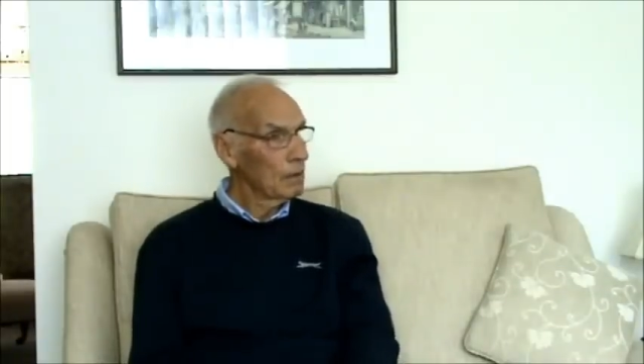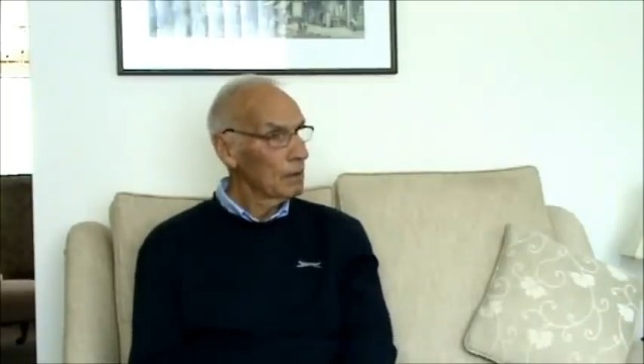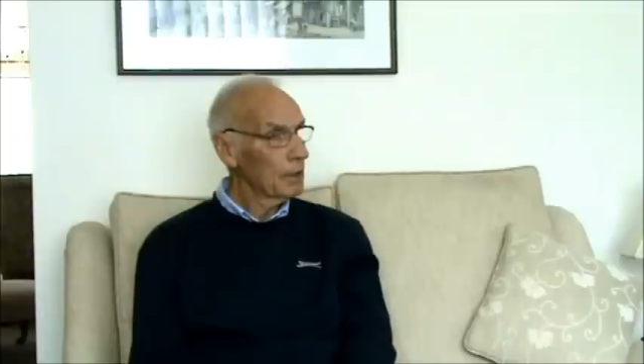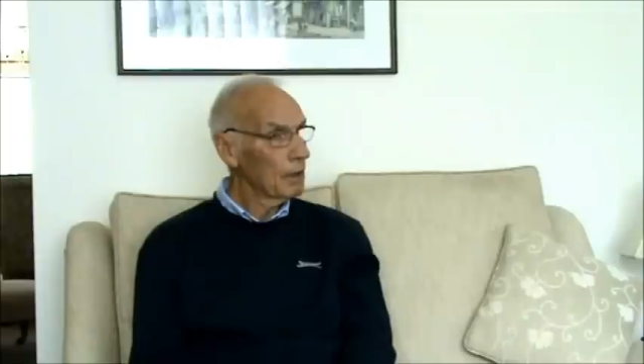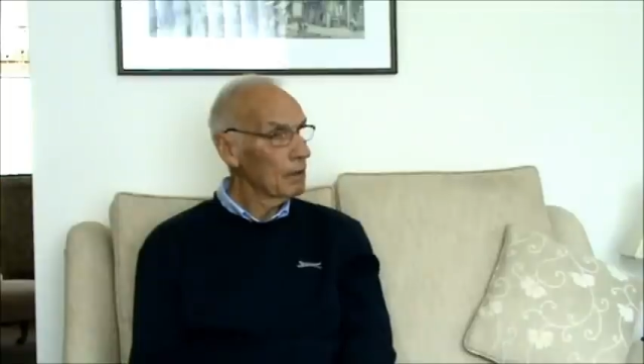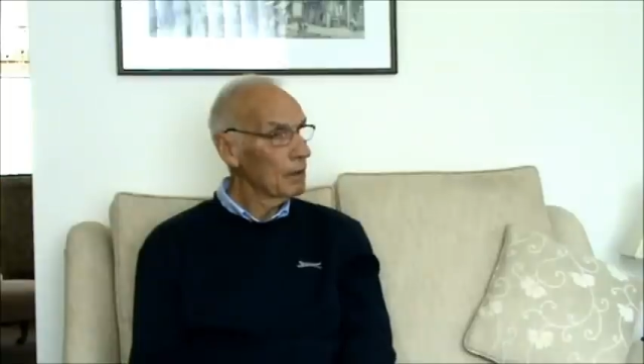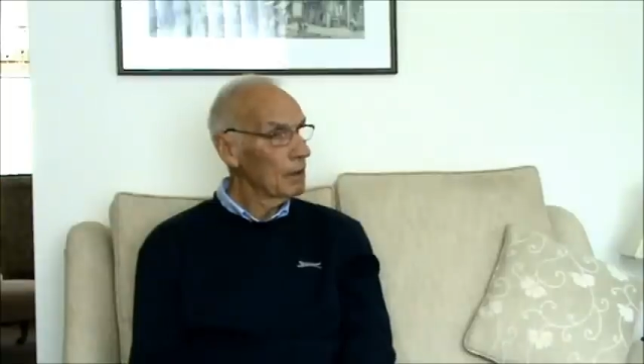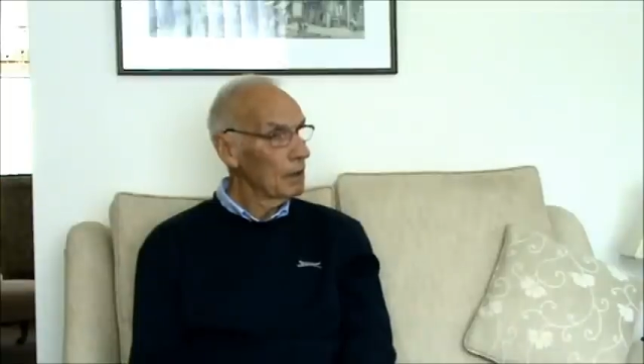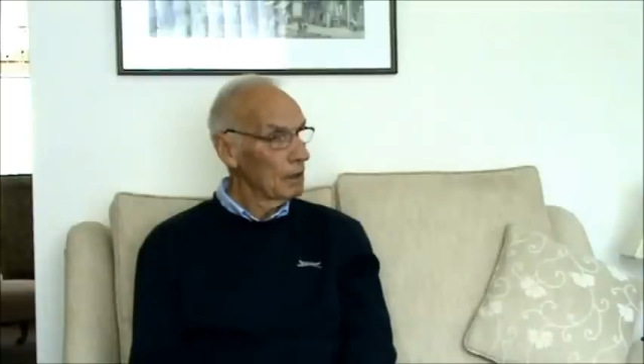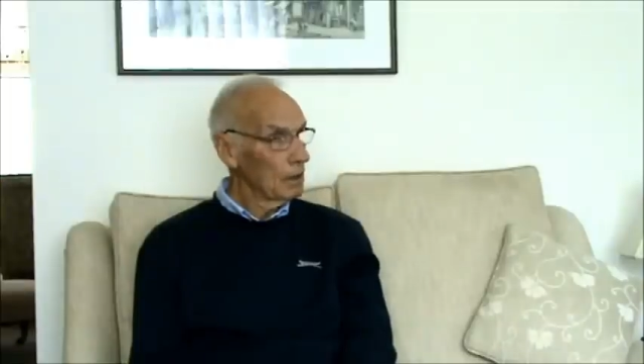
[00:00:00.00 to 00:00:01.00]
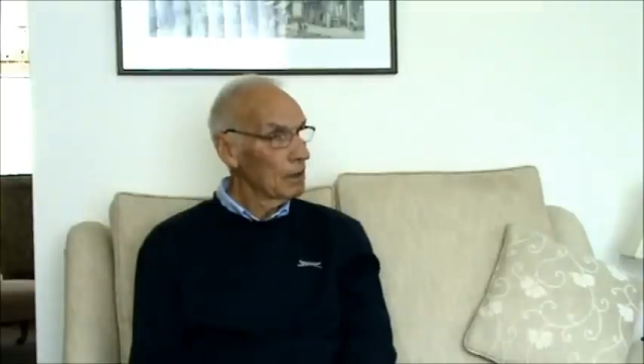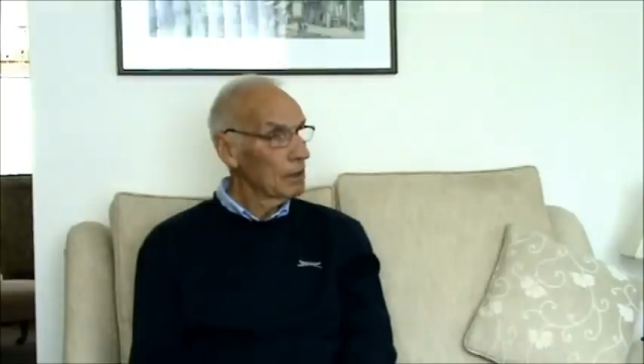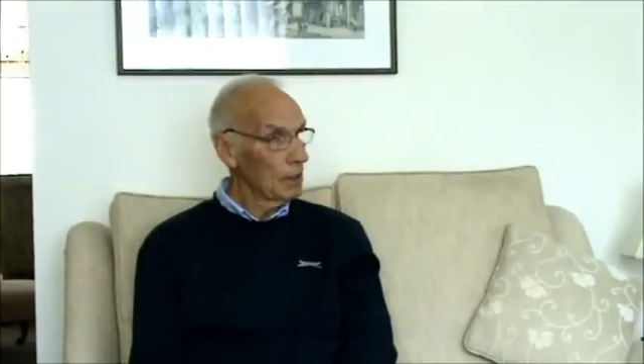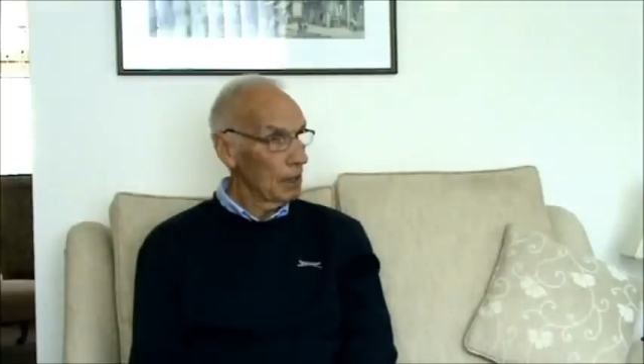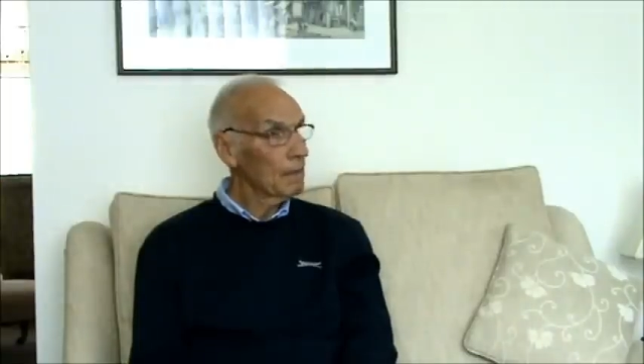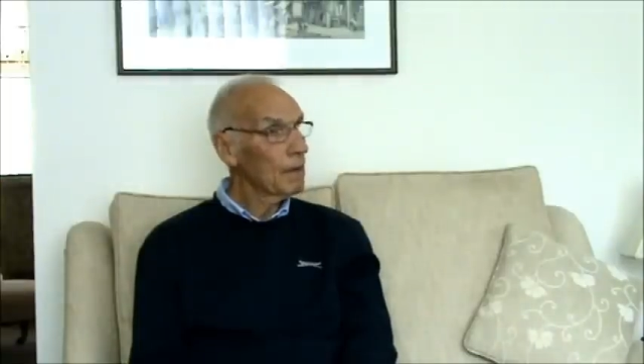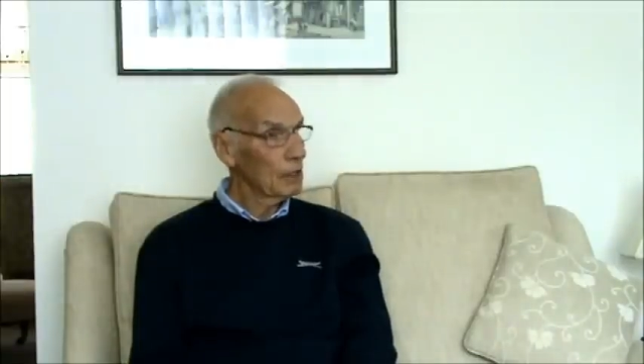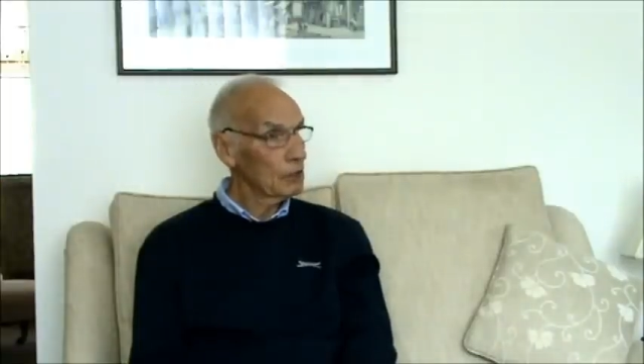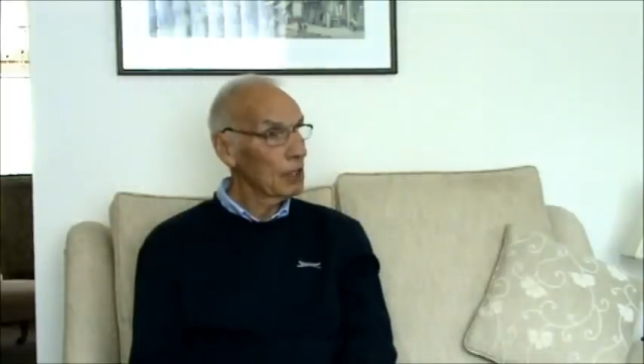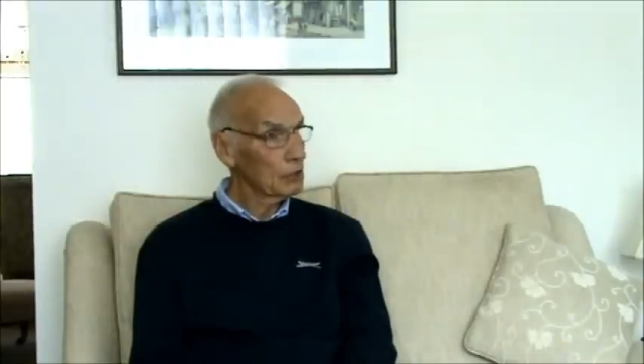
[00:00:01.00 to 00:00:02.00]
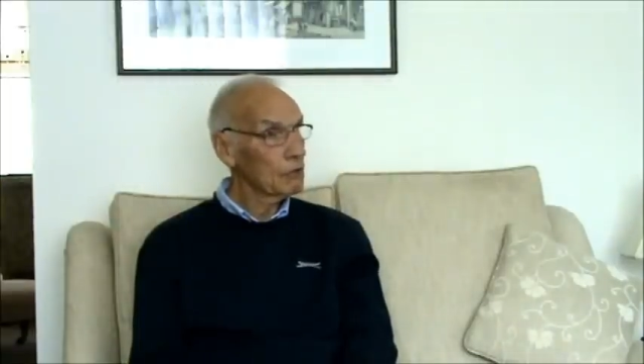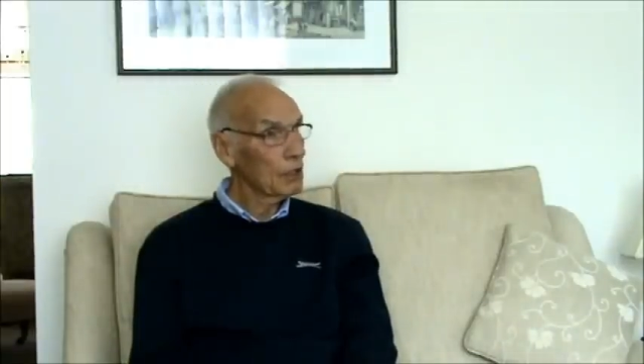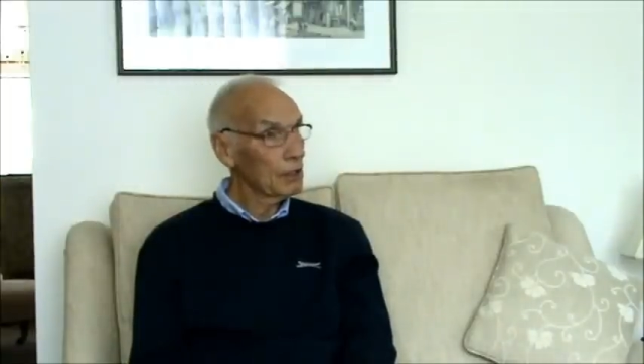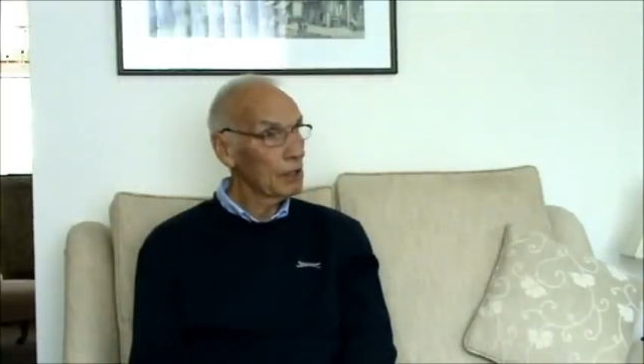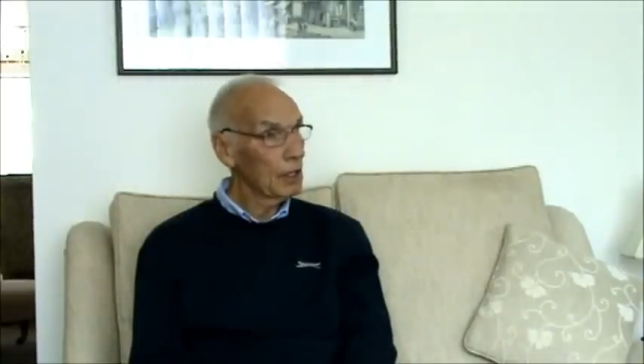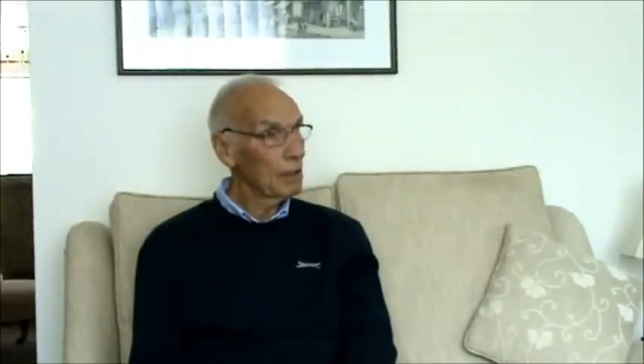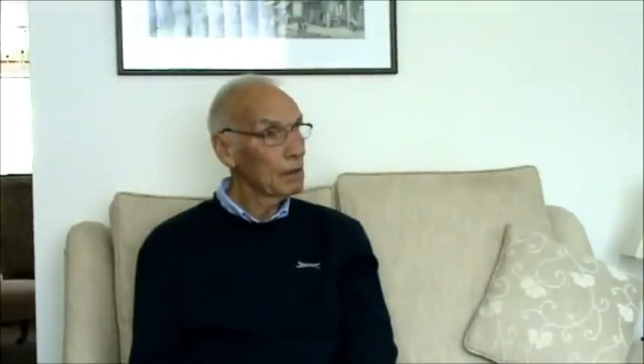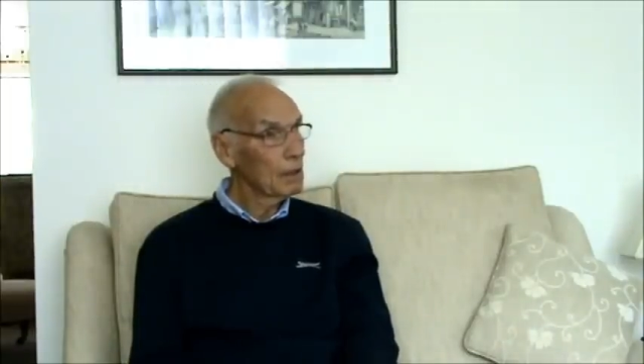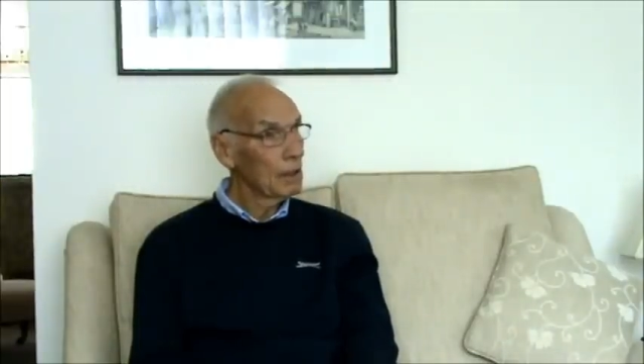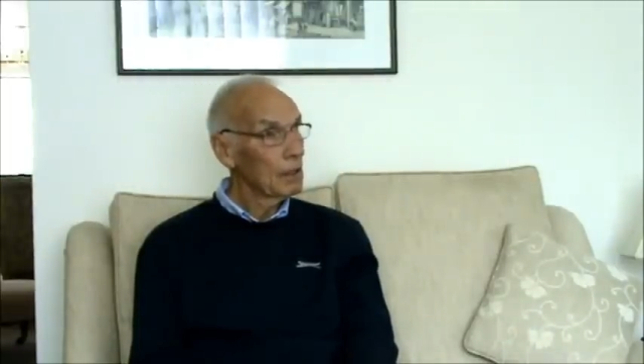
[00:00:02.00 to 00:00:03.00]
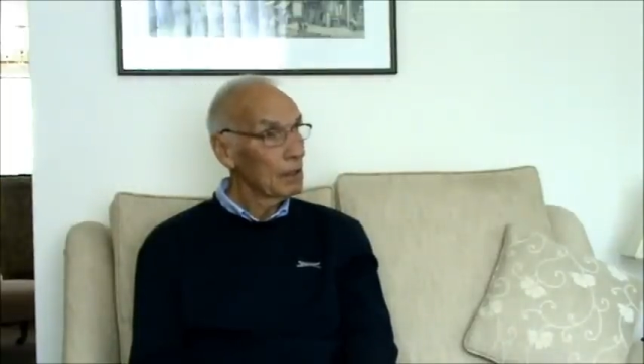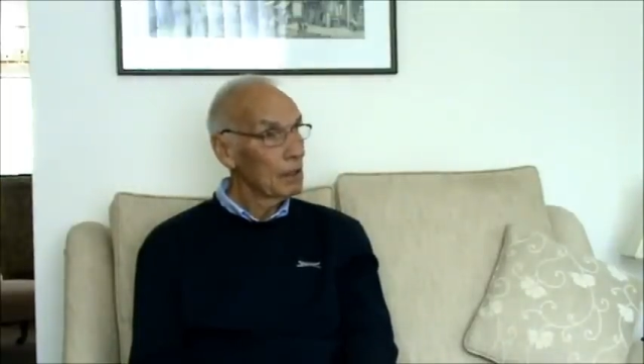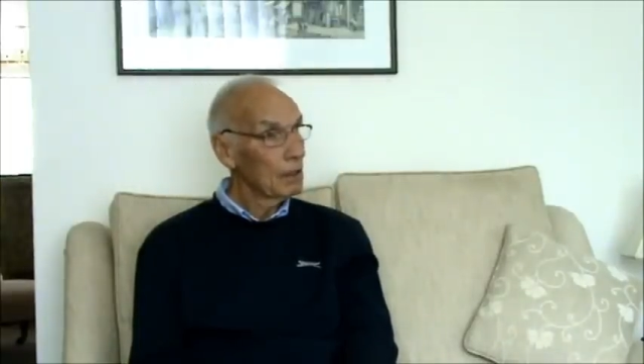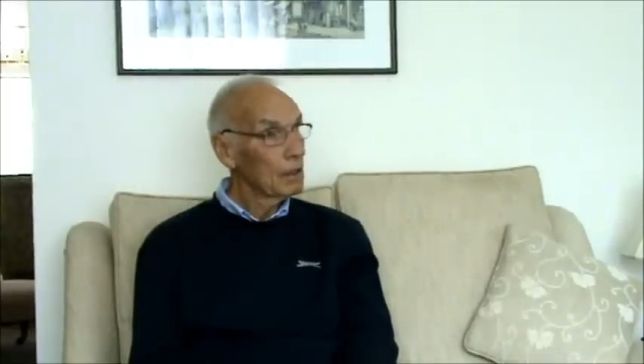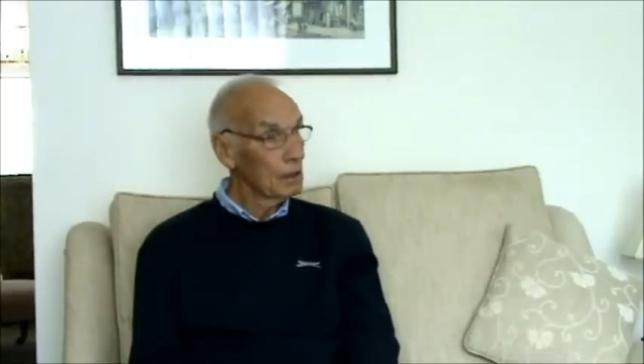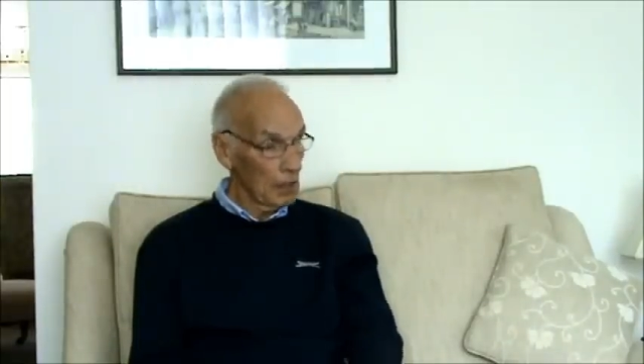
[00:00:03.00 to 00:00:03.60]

So you're imbalanced with the strength. Yeah, that's right. Even even now after.